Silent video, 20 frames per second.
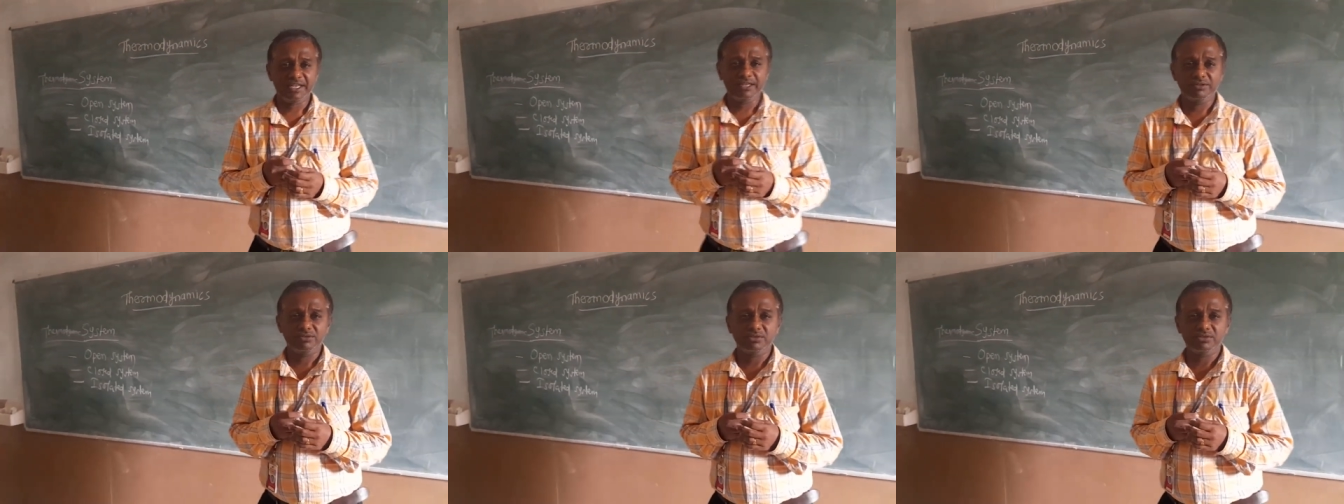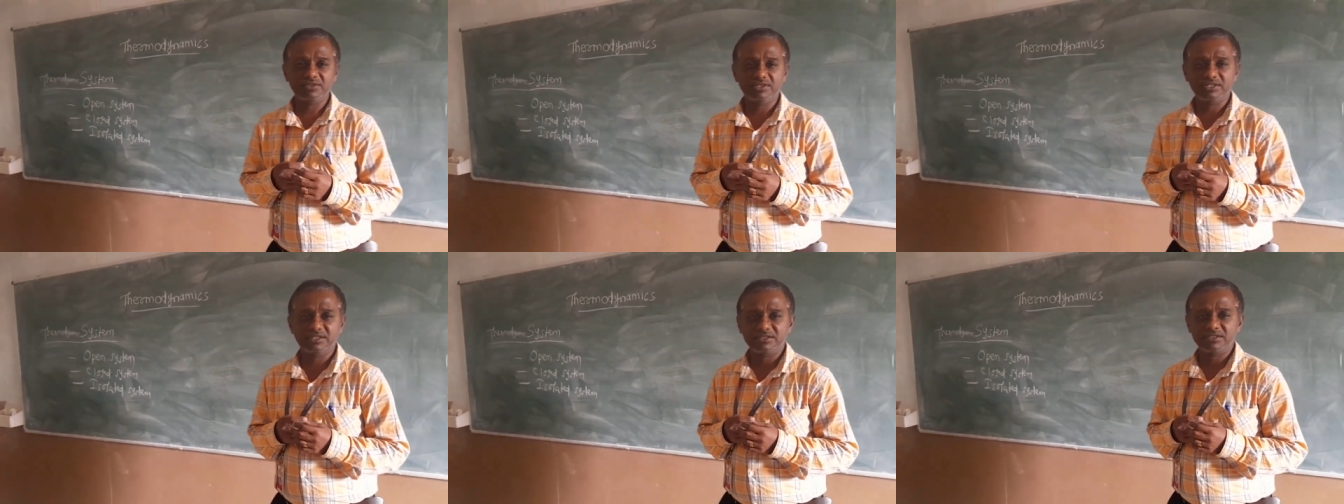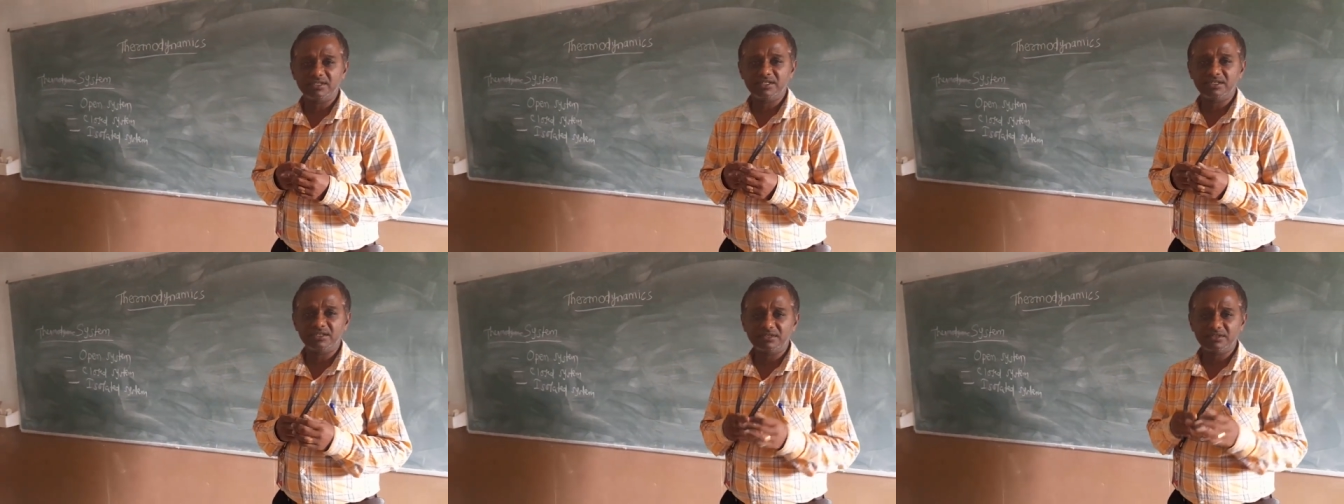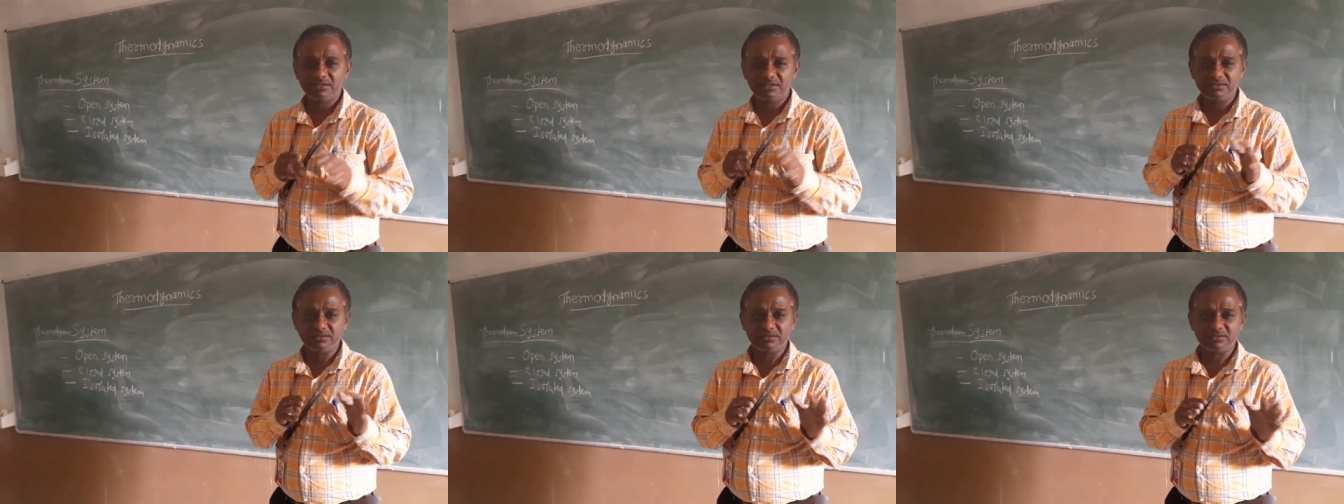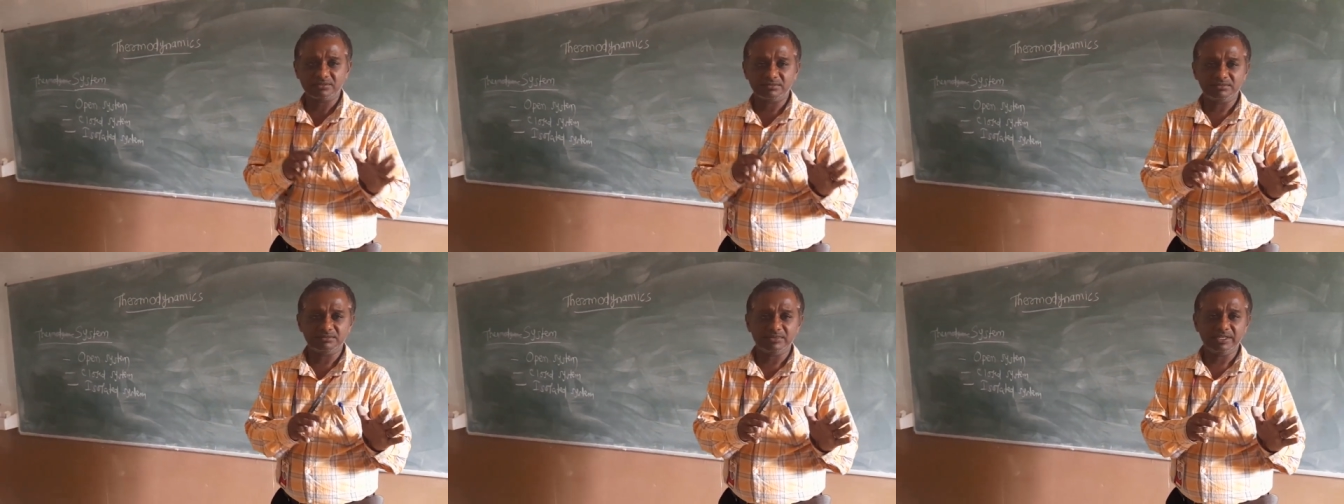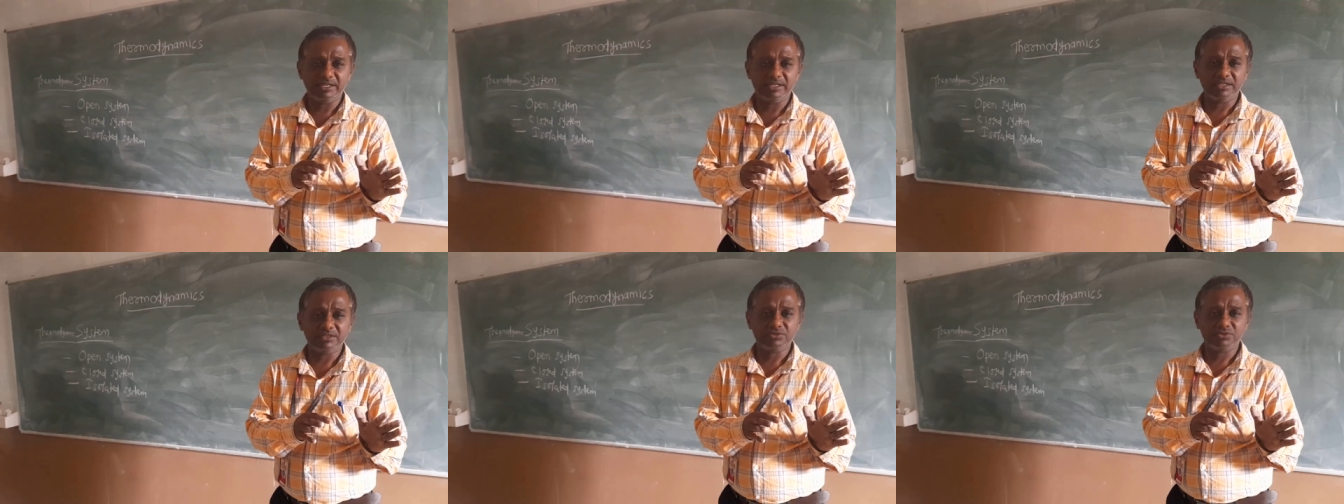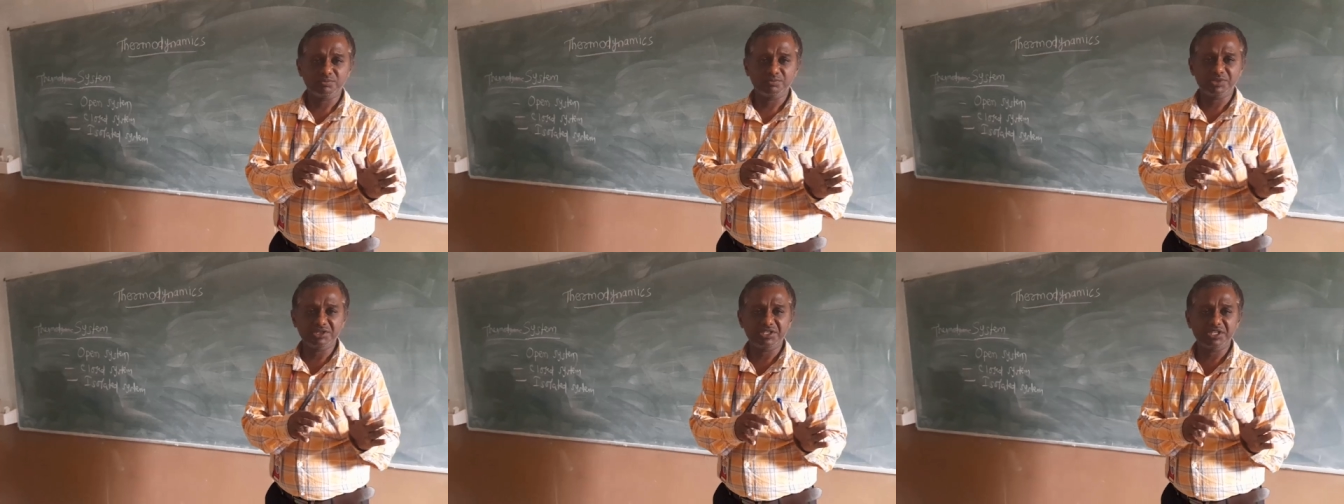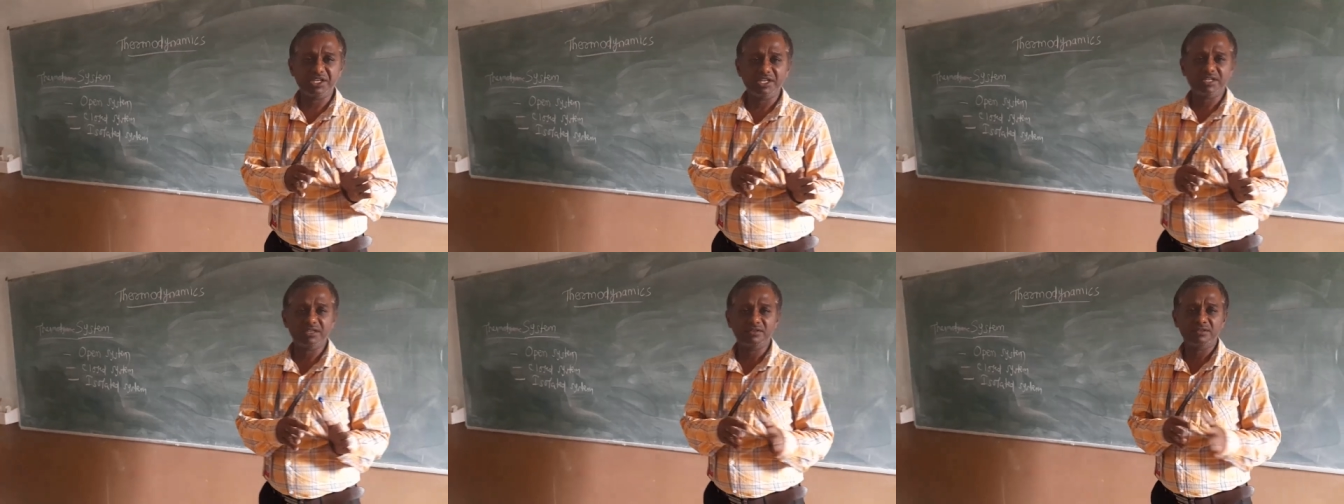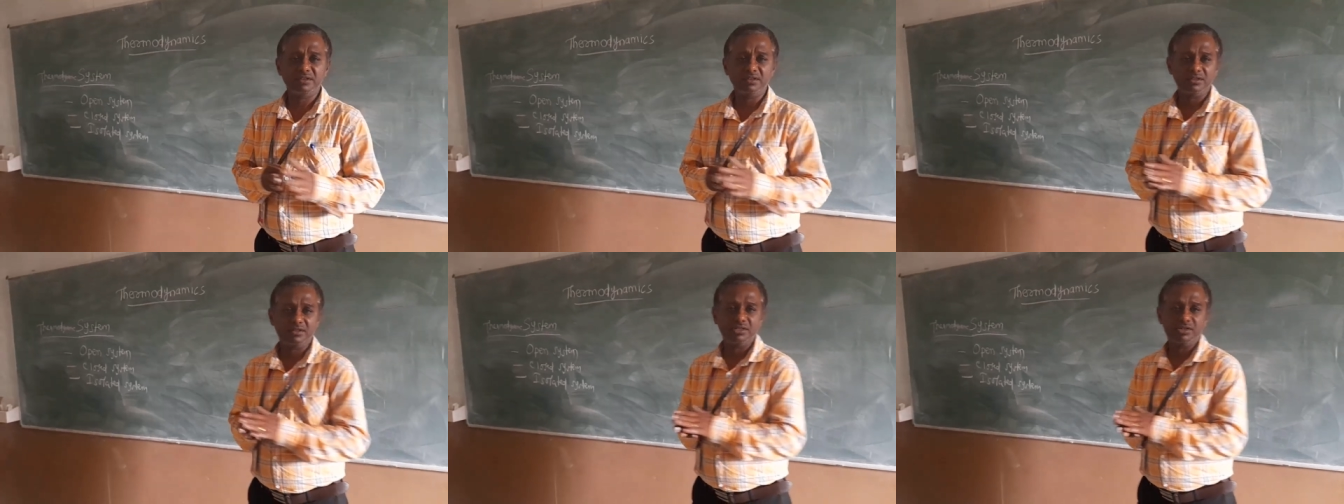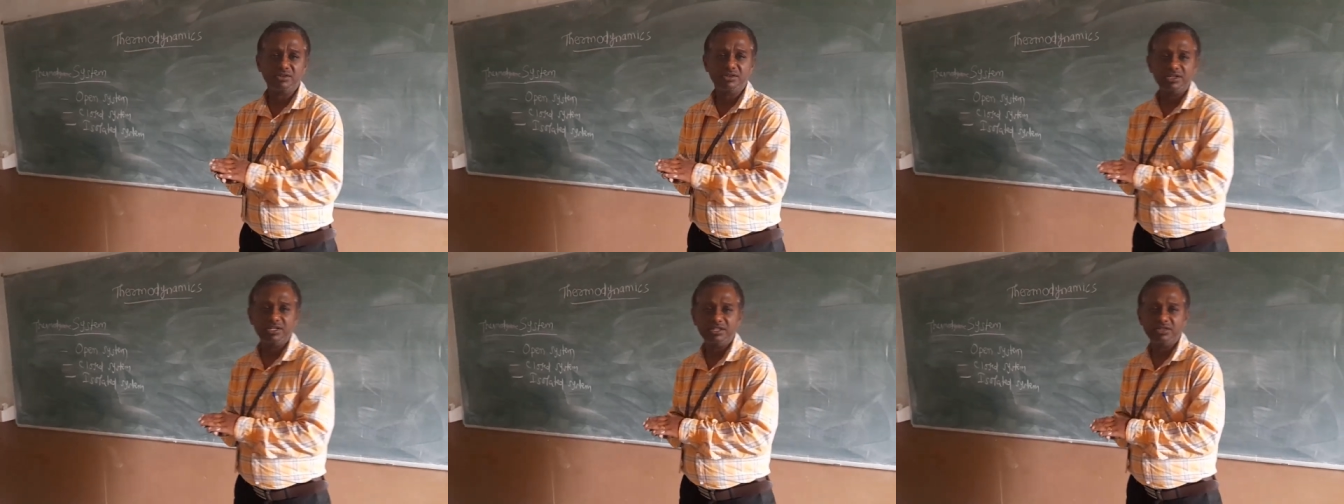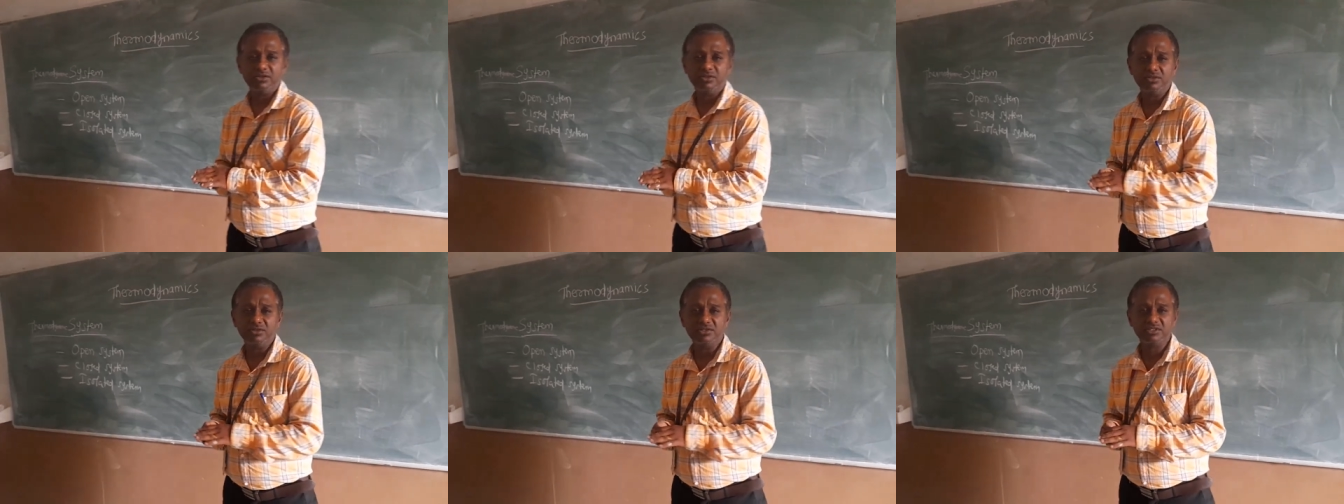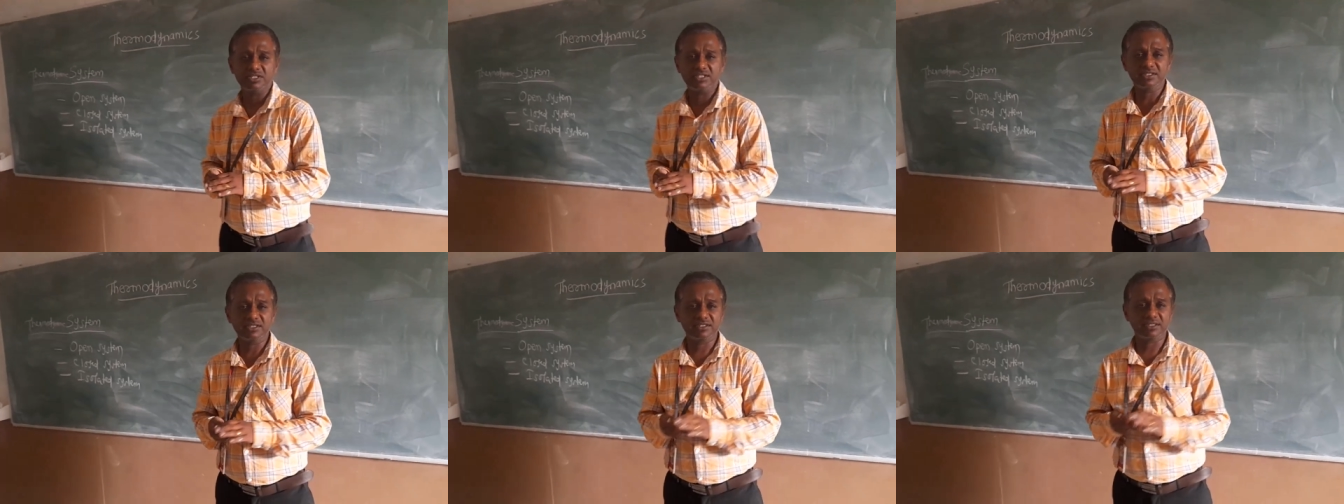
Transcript: those things are there, should be there, then only those things,